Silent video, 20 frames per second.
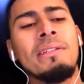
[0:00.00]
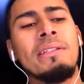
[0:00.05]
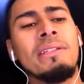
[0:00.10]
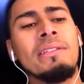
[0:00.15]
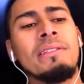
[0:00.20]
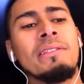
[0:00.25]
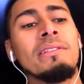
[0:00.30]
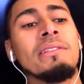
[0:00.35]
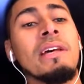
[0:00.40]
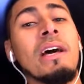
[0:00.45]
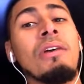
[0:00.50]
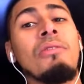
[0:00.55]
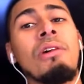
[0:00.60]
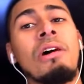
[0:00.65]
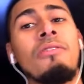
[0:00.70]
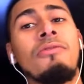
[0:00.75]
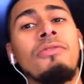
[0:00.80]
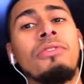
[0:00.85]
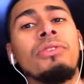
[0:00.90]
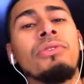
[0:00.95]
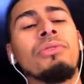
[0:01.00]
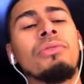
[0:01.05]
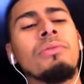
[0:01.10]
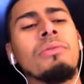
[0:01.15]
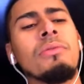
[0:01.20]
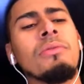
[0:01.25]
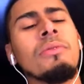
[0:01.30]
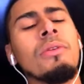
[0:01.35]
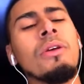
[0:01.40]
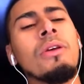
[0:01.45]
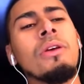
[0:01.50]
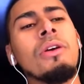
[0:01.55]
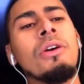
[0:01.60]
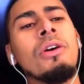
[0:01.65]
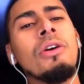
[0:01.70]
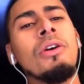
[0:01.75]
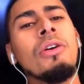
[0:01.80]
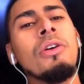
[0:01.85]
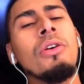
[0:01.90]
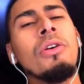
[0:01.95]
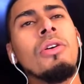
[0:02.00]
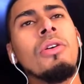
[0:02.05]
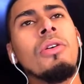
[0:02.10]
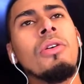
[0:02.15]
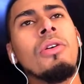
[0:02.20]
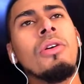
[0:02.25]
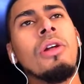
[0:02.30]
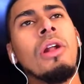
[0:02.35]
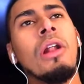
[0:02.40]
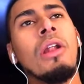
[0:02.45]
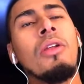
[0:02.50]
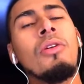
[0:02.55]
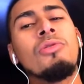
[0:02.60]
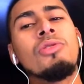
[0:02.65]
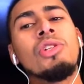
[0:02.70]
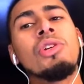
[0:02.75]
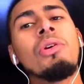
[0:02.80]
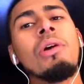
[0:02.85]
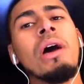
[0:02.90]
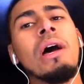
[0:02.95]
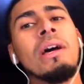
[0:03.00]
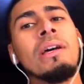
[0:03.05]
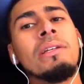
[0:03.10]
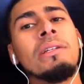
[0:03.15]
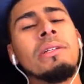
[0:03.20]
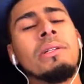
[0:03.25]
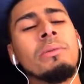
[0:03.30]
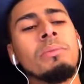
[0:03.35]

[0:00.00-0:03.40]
this is how I feel. Close your eyes.